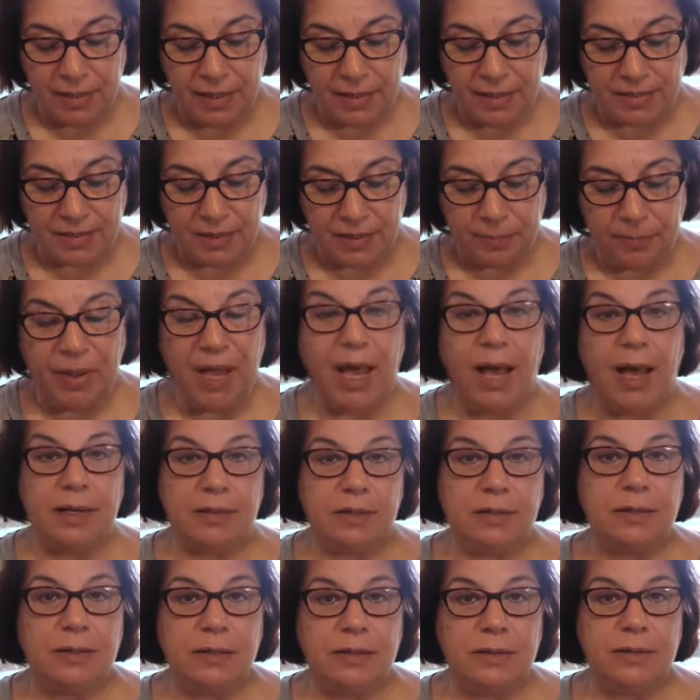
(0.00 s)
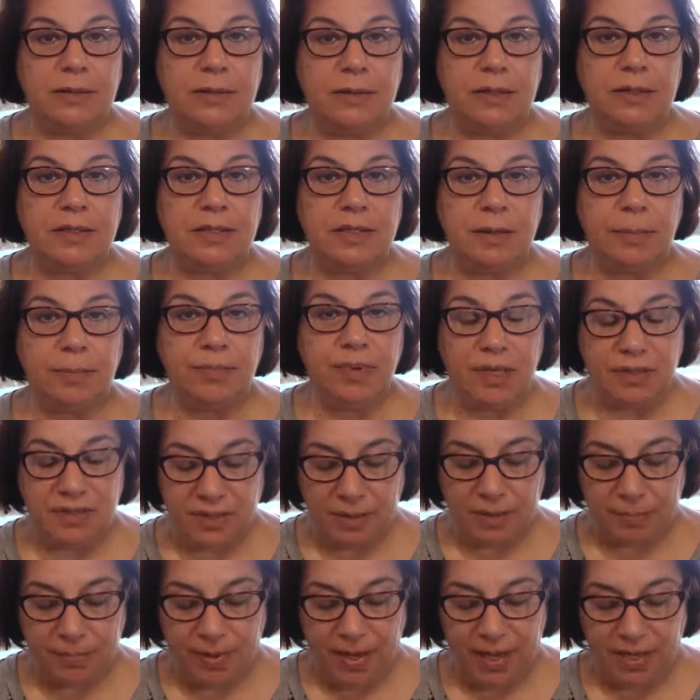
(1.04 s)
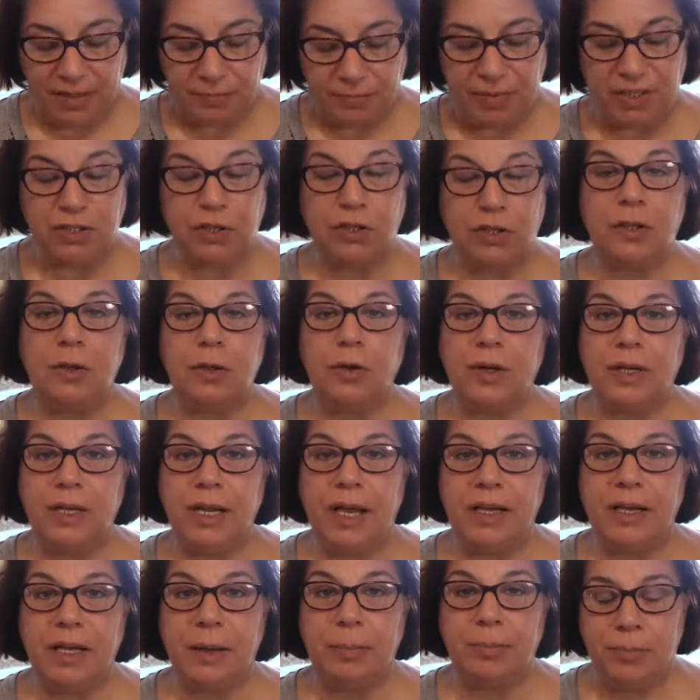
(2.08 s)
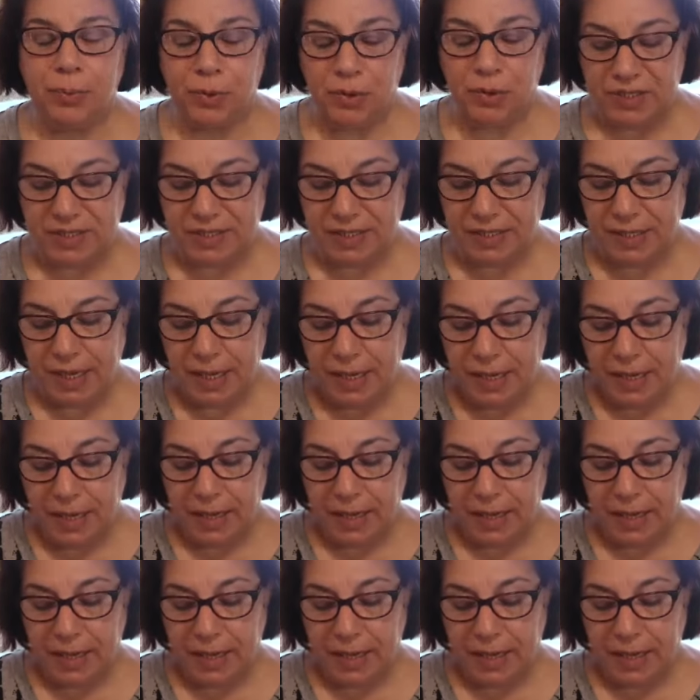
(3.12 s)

it's a bat it's a, it's a bat, but it looked like a person.